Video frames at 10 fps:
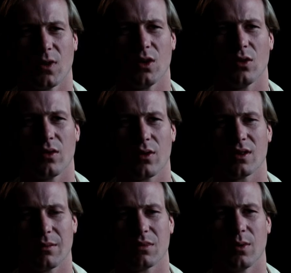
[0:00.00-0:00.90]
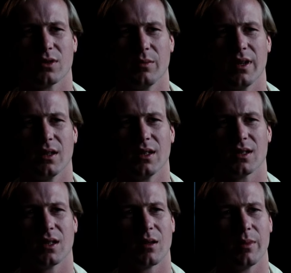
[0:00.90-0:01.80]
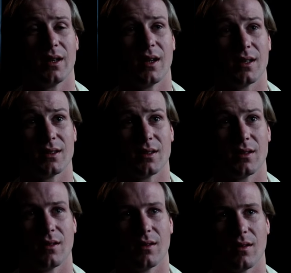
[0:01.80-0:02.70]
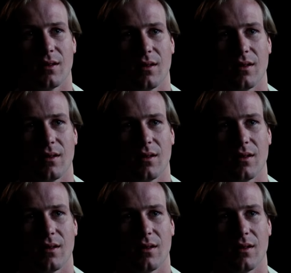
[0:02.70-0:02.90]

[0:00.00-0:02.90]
He becomes obsessed with his work, which leads to his being